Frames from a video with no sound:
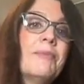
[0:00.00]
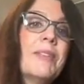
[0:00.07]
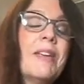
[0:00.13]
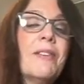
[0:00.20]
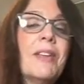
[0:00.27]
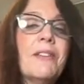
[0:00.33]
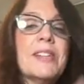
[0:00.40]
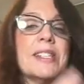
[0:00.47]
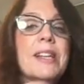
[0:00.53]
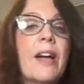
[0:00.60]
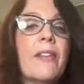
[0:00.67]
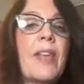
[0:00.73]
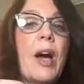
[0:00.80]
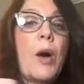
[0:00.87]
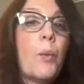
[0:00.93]
even if it's
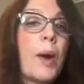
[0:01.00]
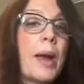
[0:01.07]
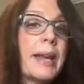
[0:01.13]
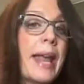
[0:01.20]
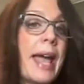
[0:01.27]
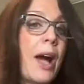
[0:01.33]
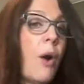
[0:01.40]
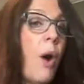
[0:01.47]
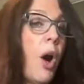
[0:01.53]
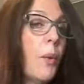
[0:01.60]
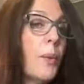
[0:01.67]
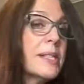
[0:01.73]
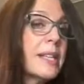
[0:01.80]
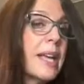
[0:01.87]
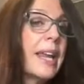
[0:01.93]
not that way now.
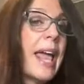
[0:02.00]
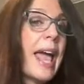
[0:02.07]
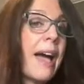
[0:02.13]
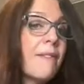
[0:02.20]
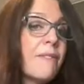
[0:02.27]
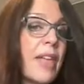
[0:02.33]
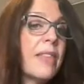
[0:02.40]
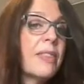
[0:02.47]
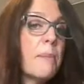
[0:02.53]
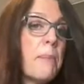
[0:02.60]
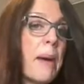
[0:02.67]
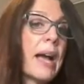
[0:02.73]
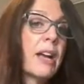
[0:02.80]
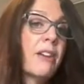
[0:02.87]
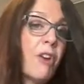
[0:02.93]
Always kind of have that in the
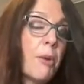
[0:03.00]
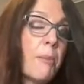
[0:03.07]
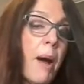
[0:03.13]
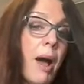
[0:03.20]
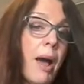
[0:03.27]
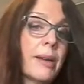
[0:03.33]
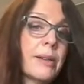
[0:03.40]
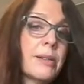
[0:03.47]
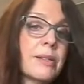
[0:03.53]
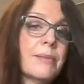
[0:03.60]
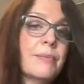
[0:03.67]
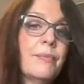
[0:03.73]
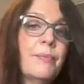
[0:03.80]
back of our mind.